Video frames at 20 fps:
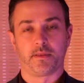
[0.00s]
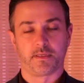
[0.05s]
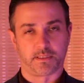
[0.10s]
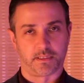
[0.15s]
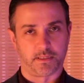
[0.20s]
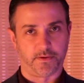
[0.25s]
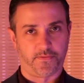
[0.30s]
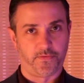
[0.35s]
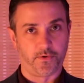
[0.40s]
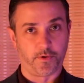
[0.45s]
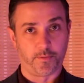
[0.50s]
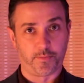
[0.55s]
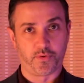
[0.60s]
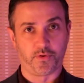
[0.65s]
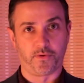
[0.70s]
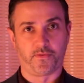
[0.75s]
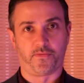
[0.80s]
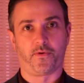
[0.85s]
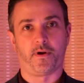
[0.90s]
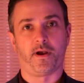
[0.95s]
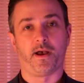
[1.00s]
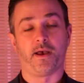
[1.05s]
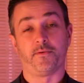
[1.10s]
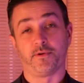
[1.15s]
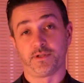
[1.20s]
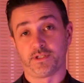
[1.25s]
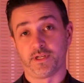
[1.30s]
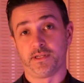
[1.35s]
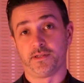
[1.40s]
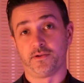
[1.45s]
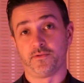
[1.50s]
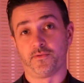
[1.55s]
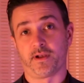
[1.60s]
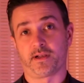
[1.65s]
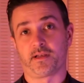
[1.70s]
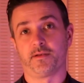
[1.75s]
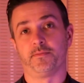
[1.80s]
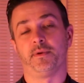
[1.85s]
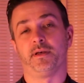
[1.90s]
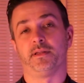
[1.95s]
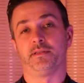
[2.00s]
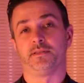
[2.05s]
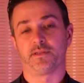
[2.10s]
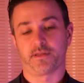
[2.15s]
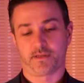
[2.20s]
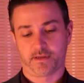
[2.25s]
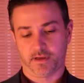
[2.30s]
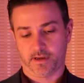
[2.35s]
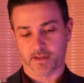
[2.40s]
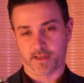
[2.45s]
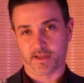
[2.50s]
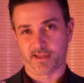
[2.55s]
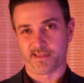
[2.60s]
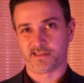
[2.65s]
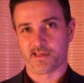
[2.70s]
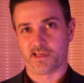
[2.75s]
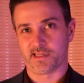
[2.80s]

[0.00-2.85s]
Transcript: This is a foolproof rye, which I do recommend to cut against